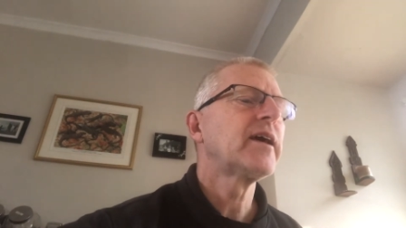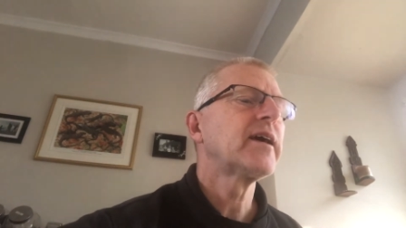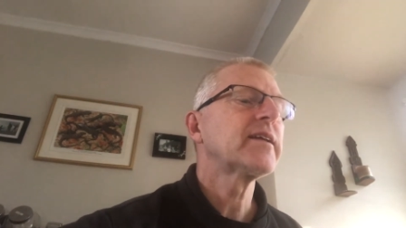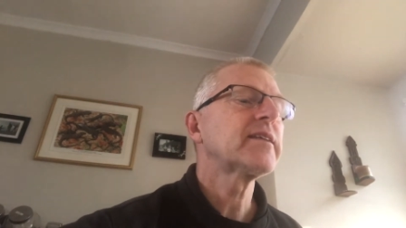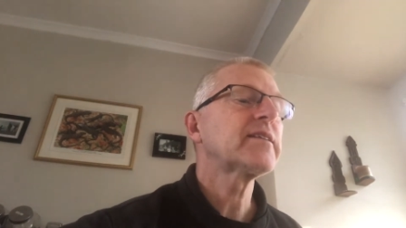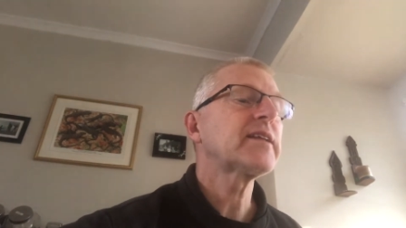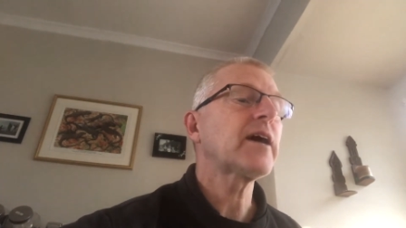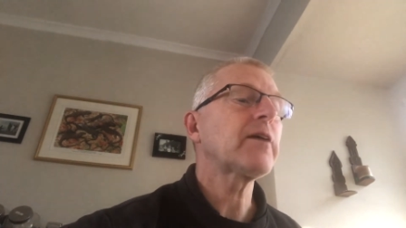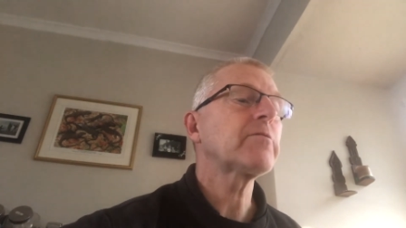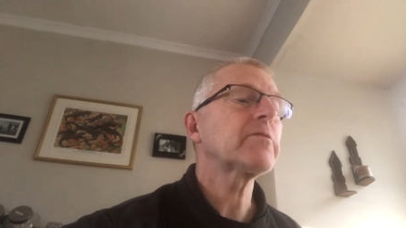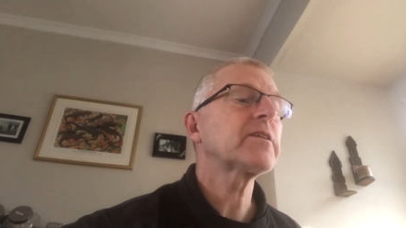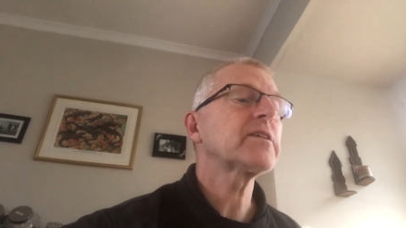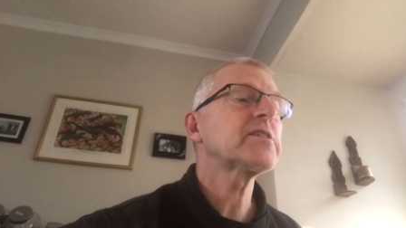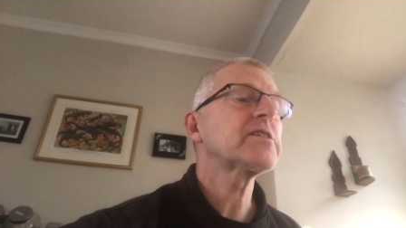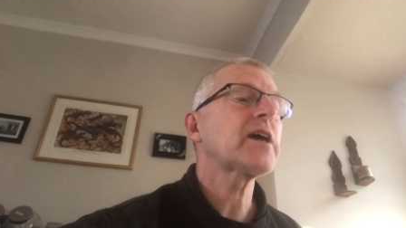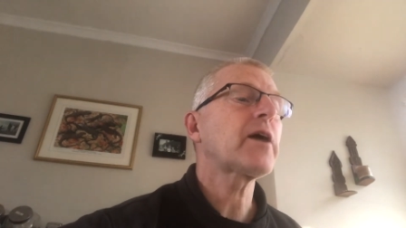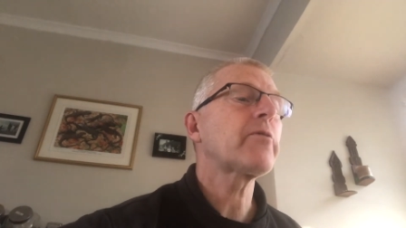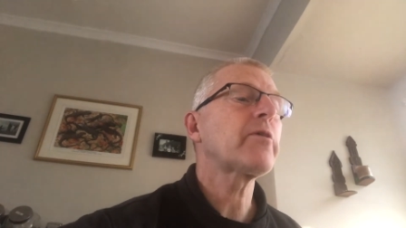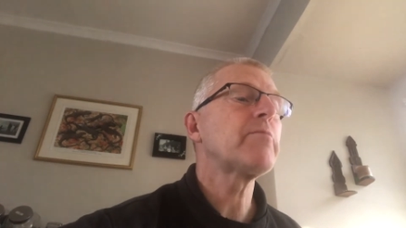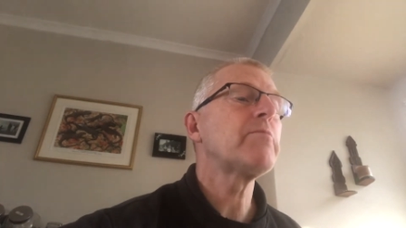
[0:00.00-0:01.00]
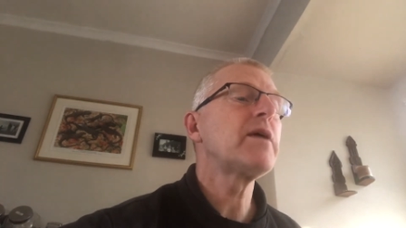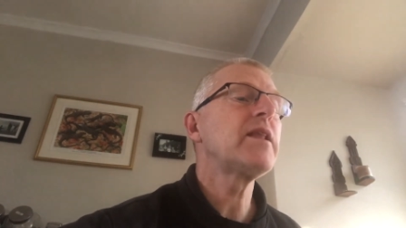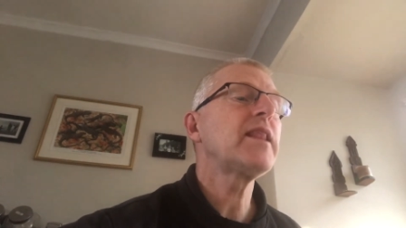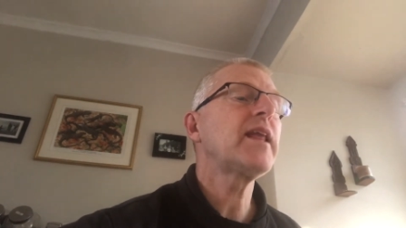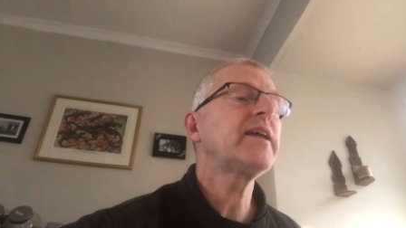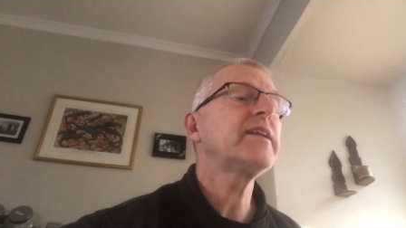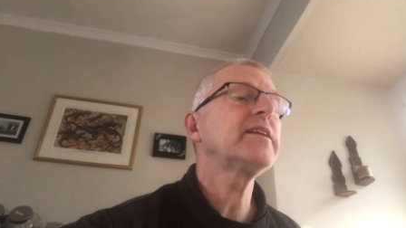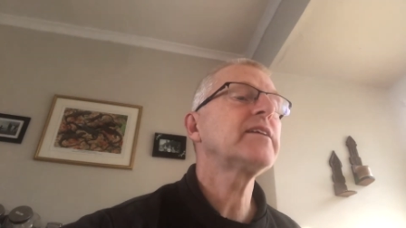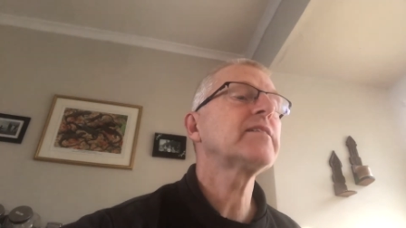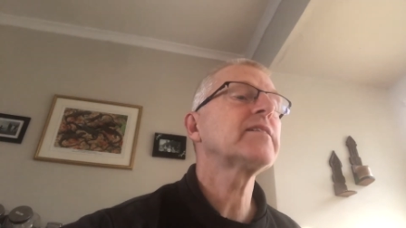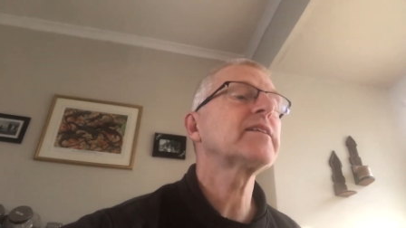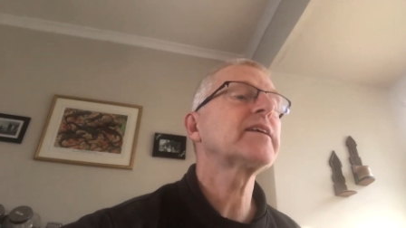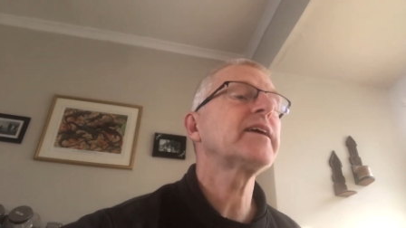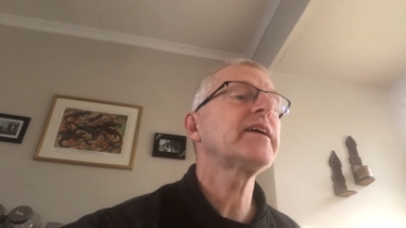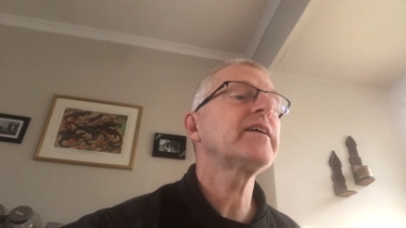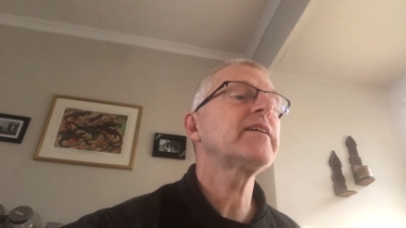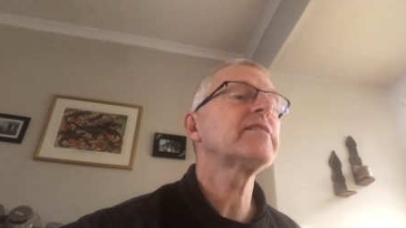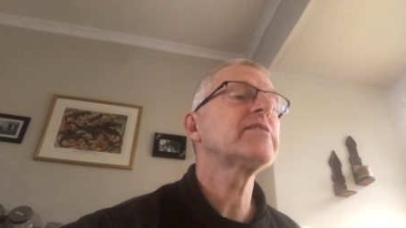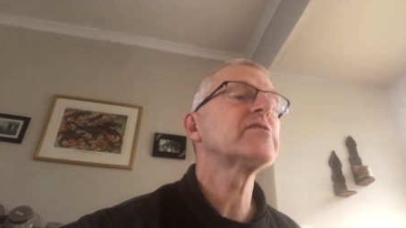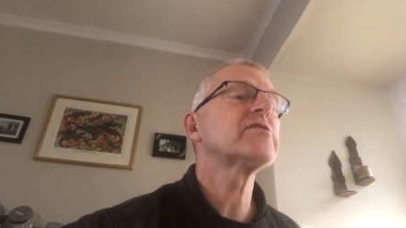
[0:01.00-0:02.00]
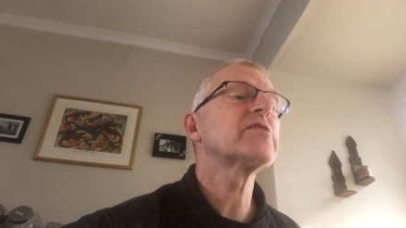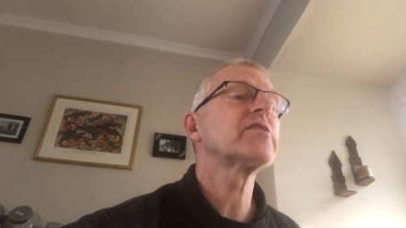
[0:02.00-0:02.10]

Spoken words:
Doubtless our millennial kids,